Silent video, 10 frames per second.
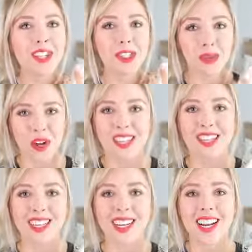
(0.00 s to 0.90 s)

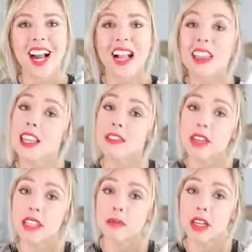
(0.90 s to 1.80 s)
trusted
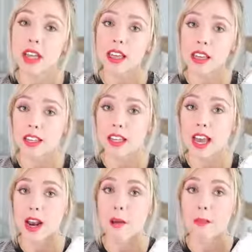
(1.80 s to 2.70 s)
leaving something like this
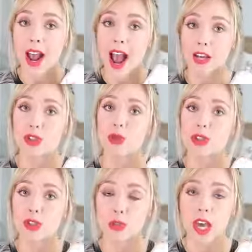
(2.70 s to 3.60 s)
in my actual
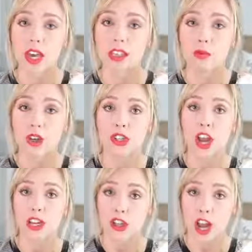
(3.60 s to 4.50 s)
suitcase, which
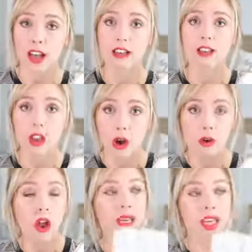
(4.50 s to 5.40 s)
I check.
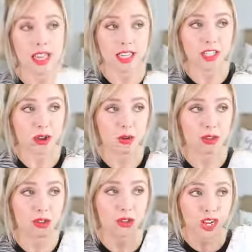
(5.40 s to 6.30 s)
So because I
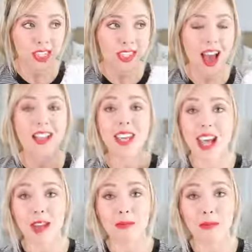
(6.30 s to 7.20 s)
don't trust that,
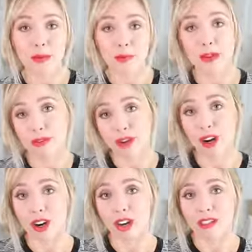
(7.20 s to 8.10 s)
I
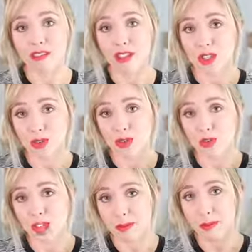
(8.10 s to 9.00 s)
prefer
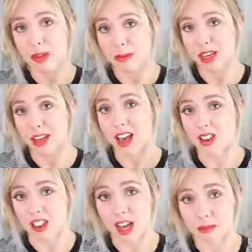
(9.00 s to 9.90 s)
to keep it with me at
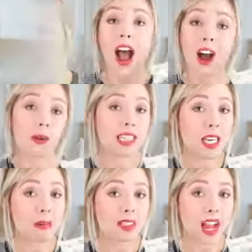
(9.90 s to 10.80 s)
all times. I always
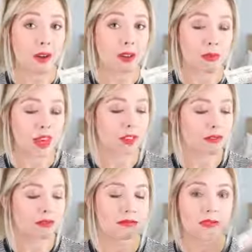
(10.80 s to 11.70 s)
keep a snack with
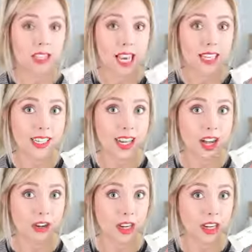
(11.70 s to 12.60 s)
me in case I get
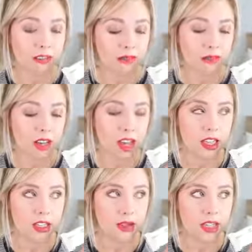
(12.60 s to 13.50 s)
hungry. and
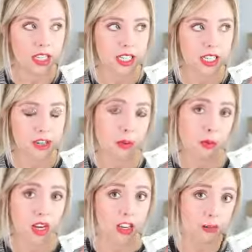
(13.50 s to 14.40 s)
the stewardesses don't
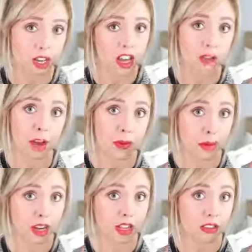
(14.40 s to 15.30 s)
want to give me another bag of
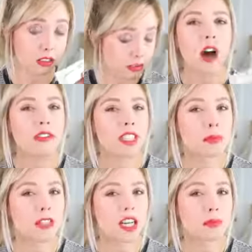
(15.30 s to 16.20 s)
peanuts.
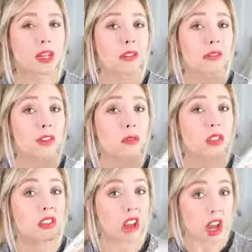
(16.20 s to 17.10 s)
Oftentimes airplane food
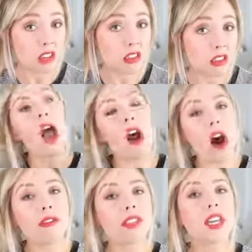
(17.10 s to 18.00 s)
sucks, and
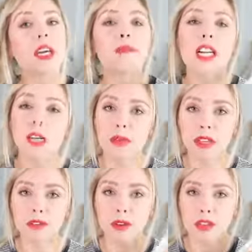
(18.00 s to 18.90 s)
oftentimes
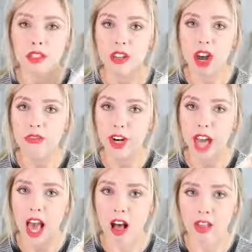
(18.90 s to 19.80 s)
airplane food is not
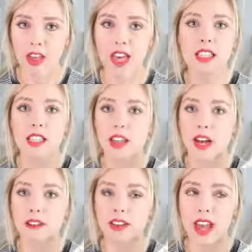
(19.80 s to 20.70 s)
very healthy. It's a
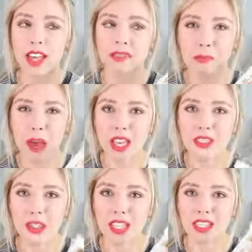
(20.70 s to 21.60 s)
lot of like
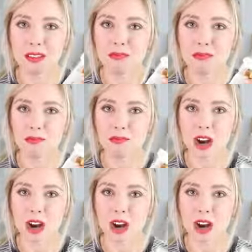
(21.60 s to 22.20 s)
pastries and